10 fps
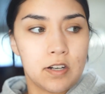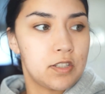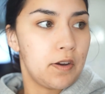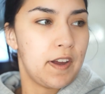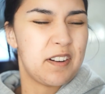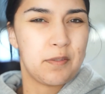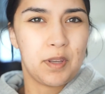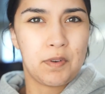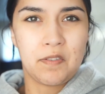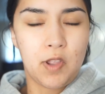So I didn't
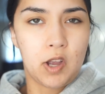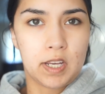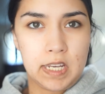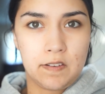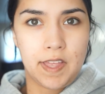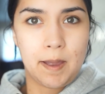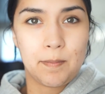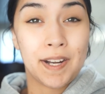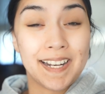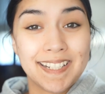really want to vlog any of that,
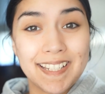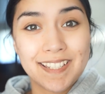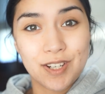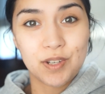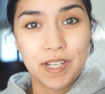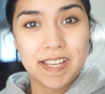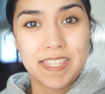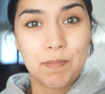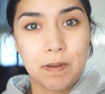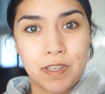but I didn't get to show you guys
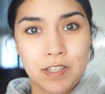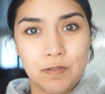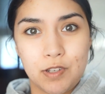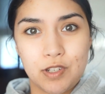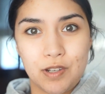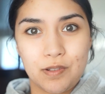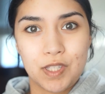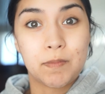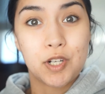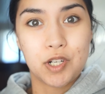the pumpkins we chose,
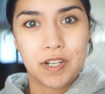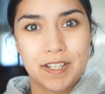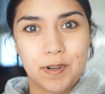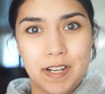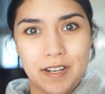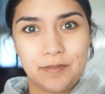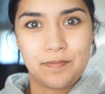so I'm going to show you guys right now.